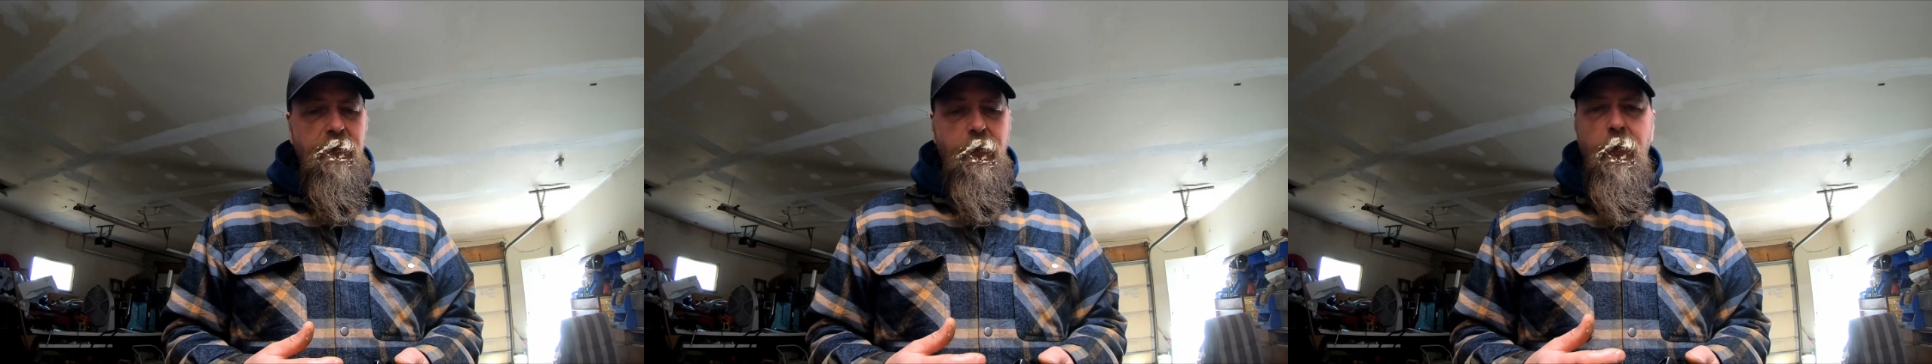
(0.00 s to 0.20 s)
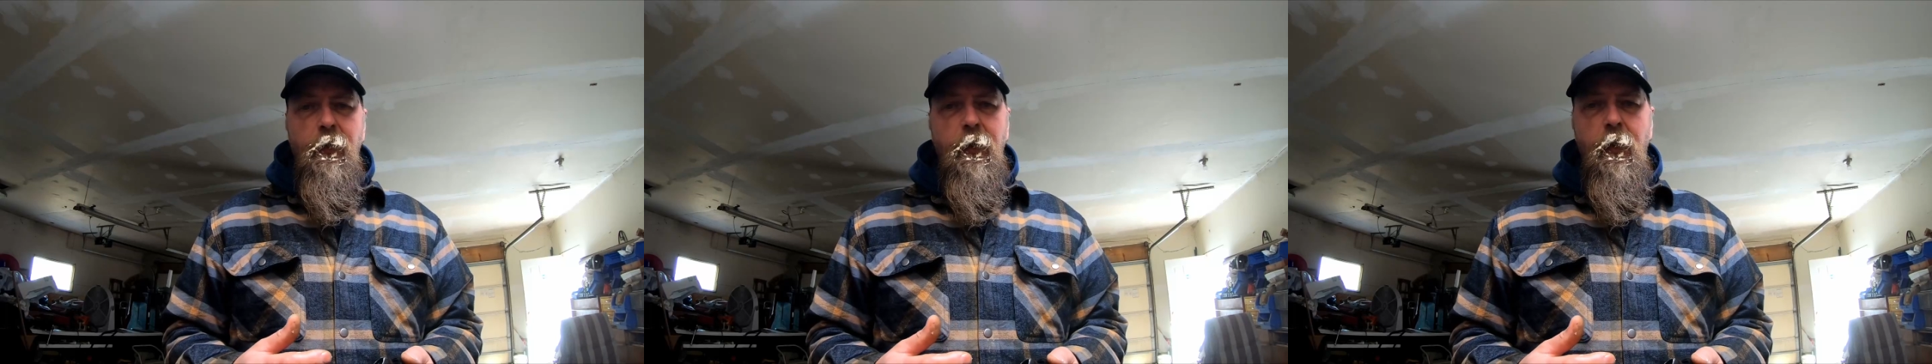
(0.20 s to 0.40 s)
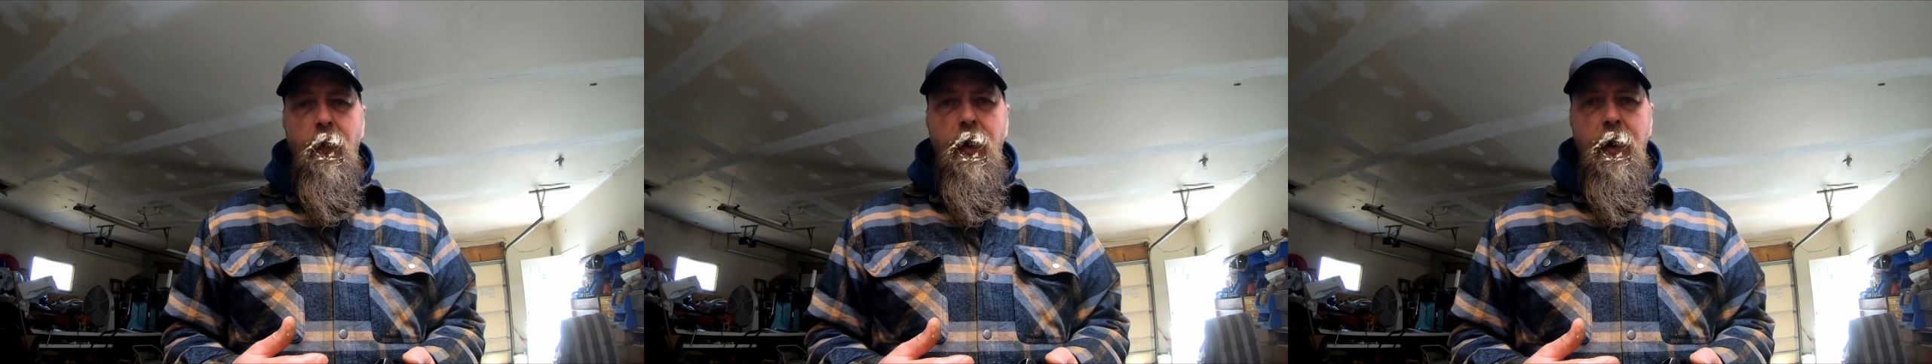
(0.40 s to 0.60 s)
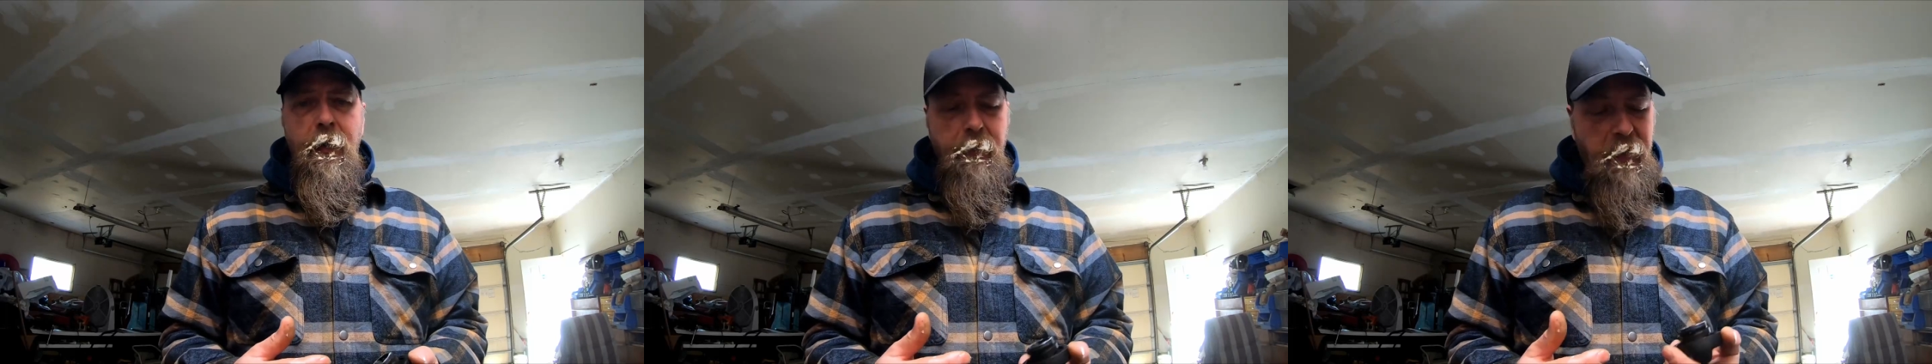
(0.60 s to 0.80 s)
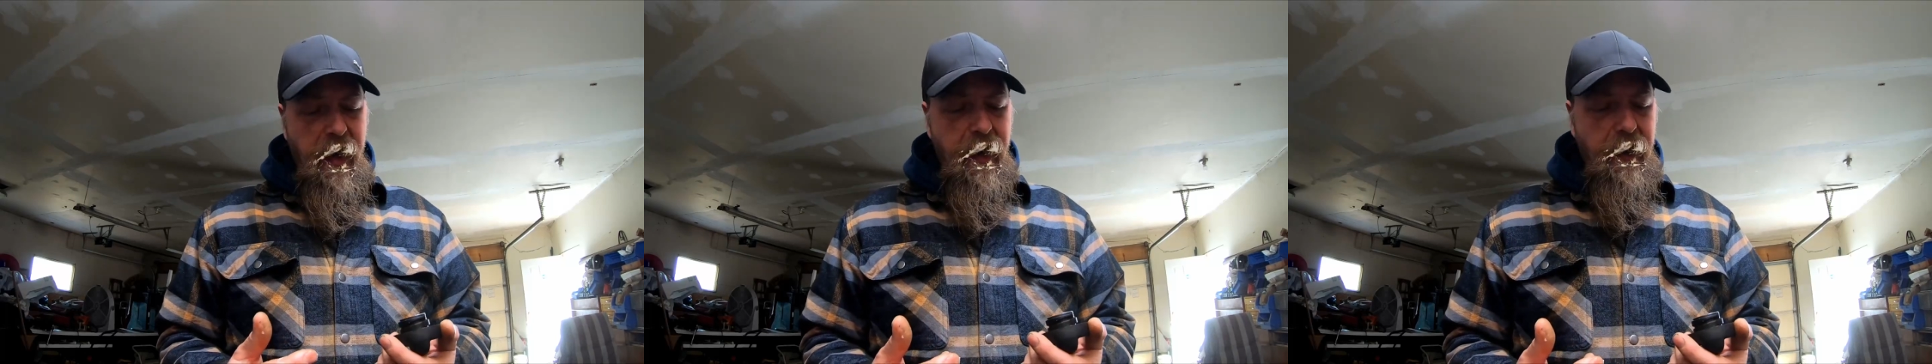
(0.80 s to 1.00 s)
don't go
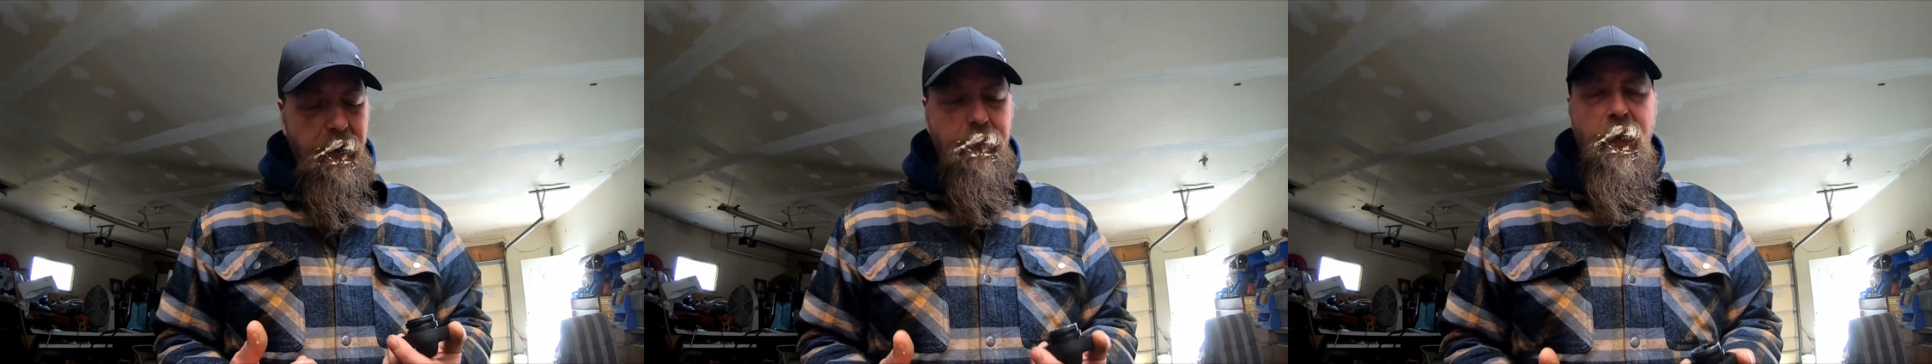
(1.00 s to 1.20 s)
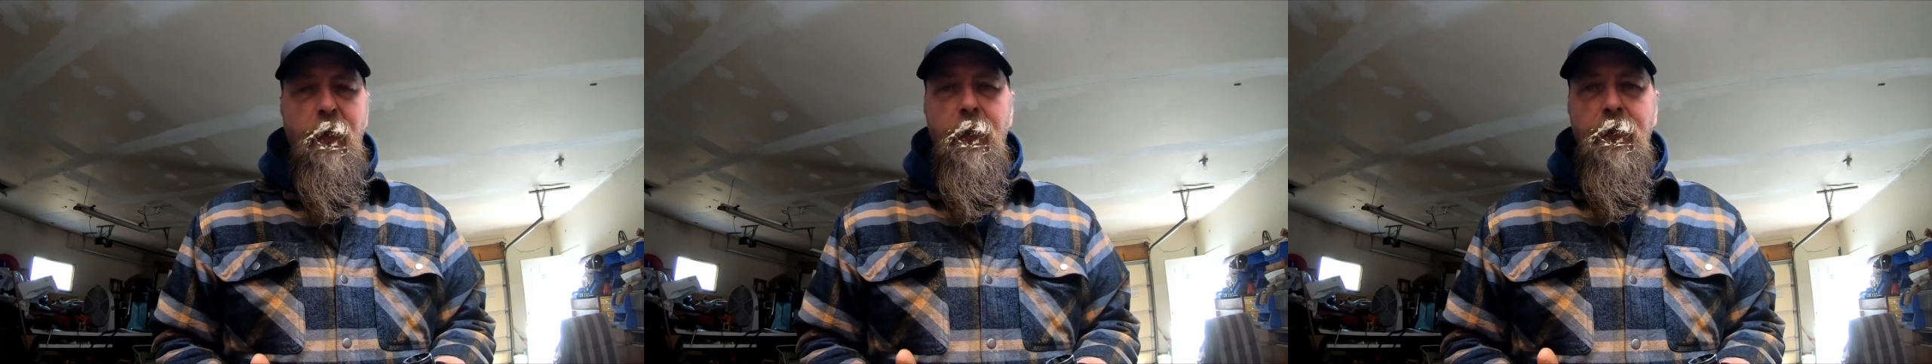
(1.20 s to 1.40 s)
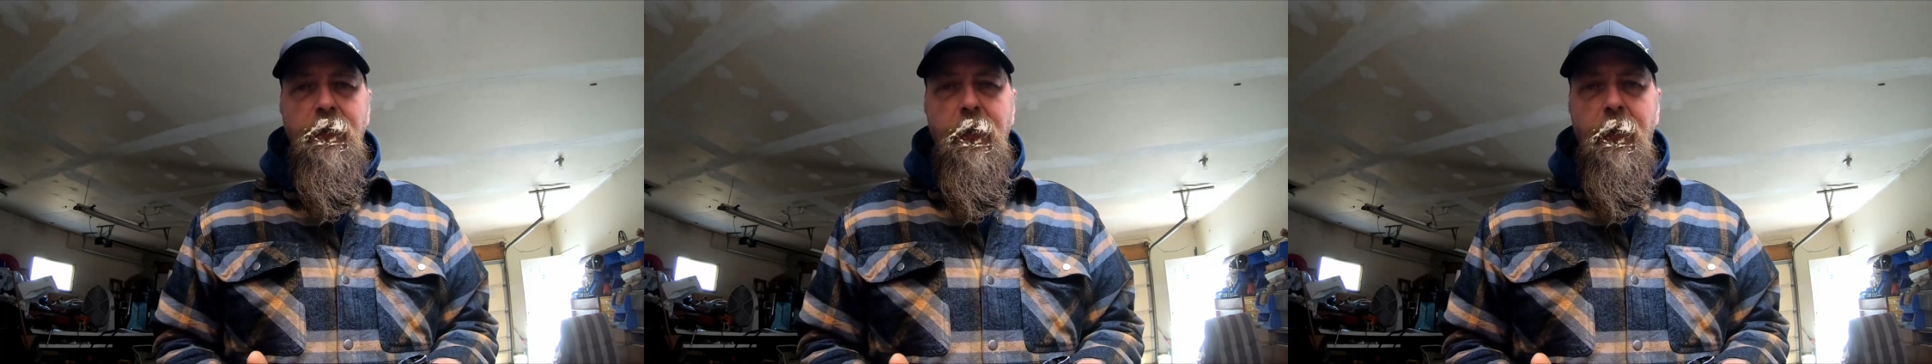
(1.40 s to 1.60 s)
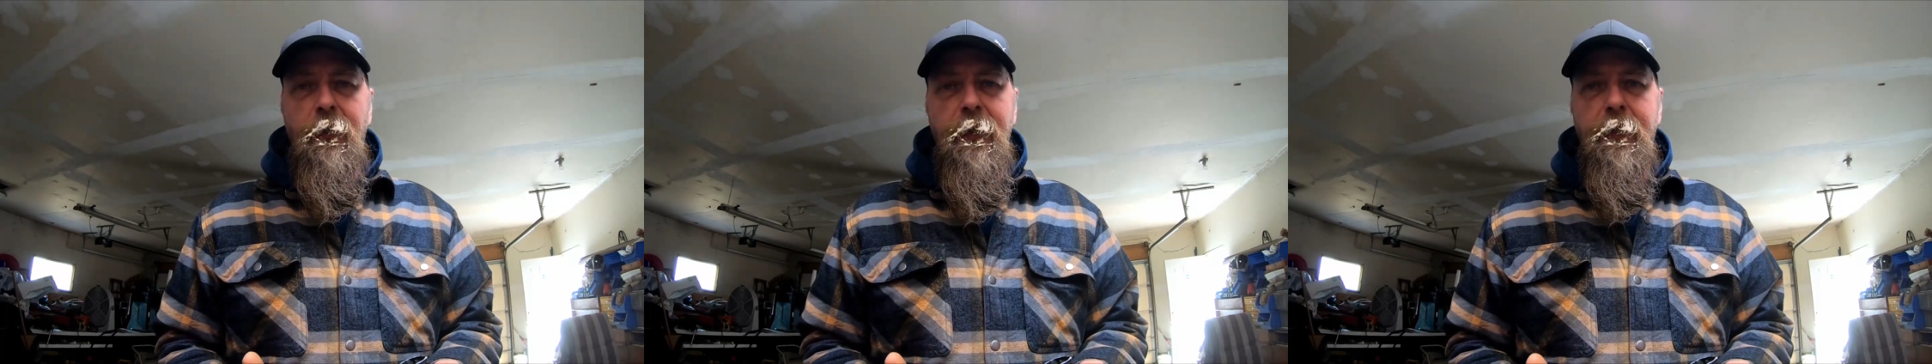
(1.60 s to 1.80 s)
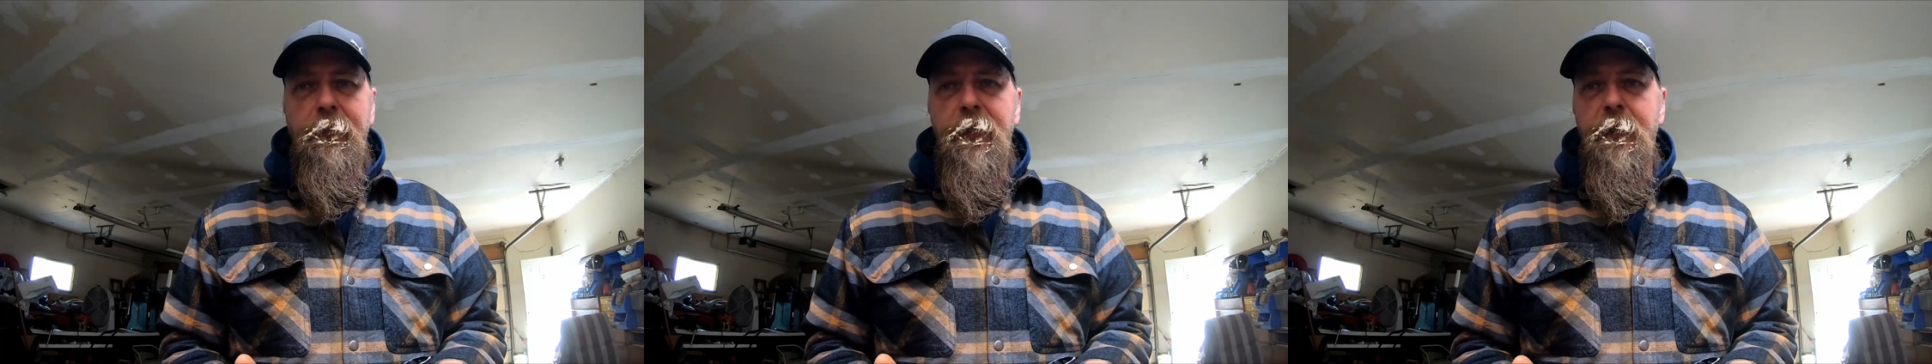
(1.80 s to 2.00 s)
on panic mode and
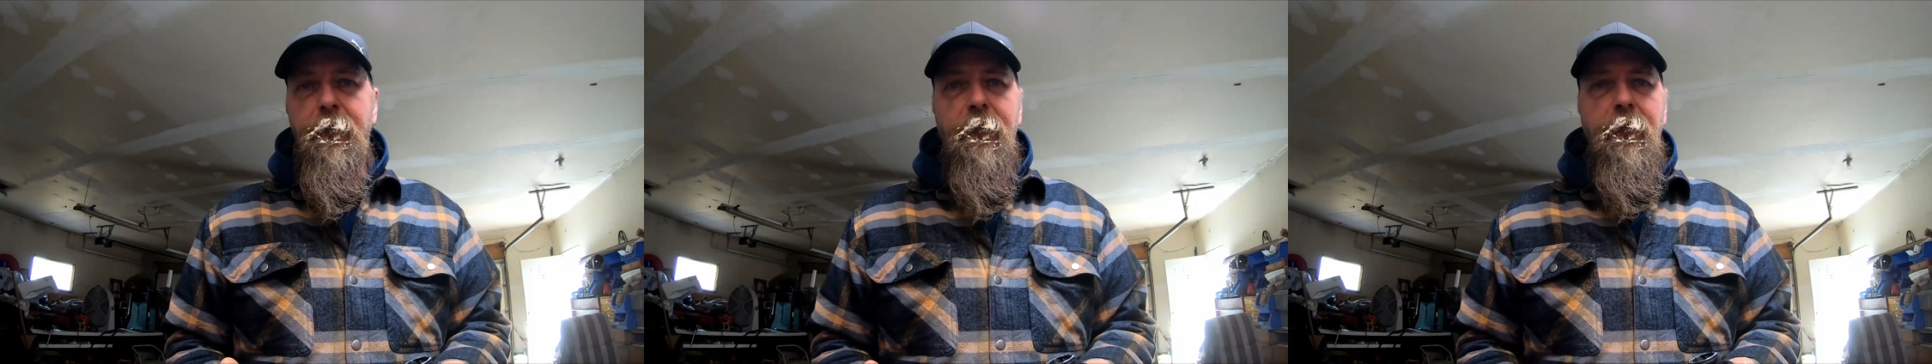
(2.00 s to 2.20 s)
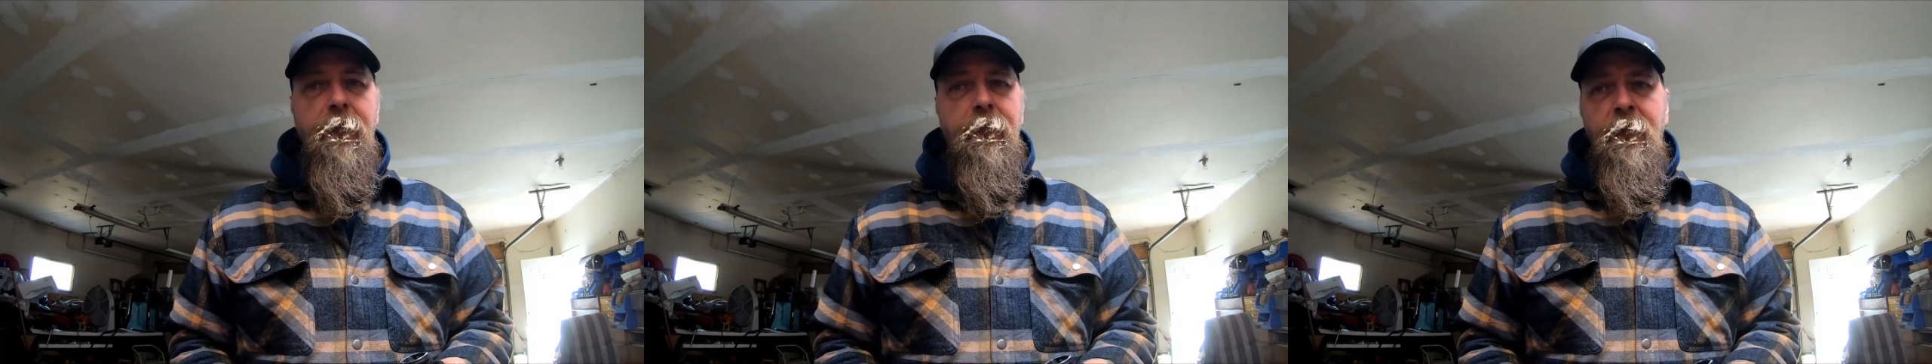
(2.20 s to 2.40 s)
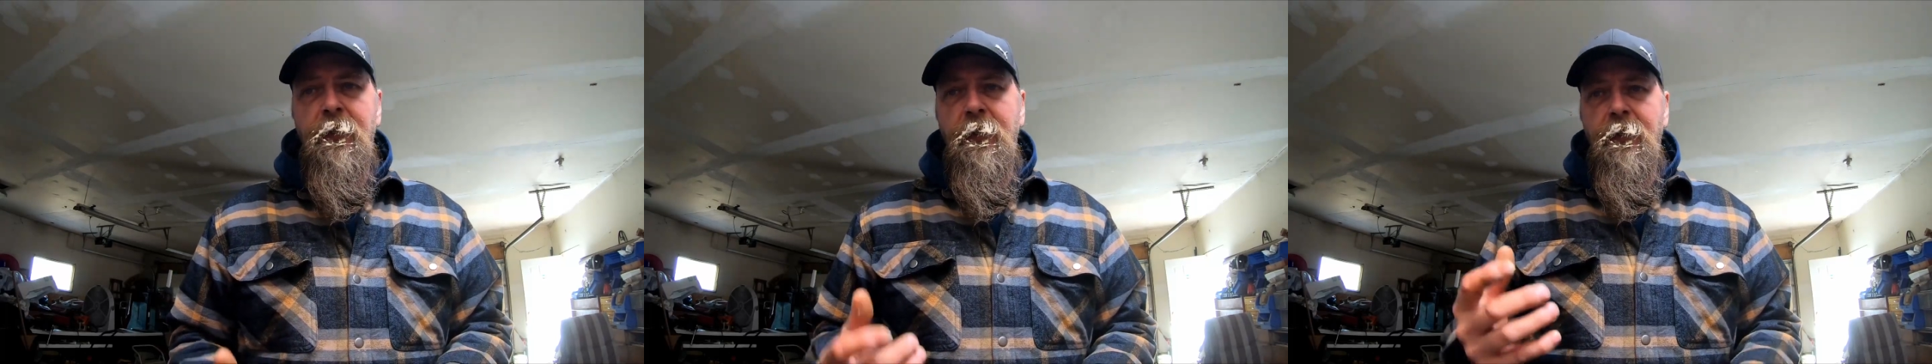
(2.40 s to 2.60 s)
don't let people